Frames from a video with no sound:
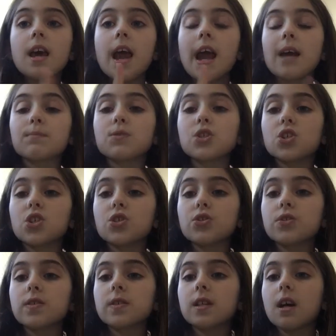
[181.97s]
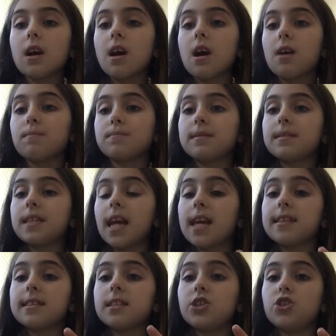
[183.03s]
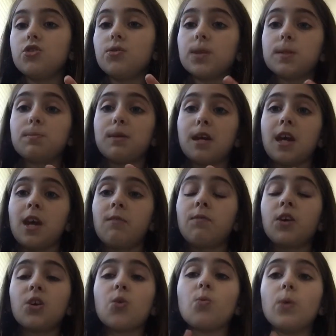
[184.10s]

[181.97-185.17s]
Hamsters tend to do this behavior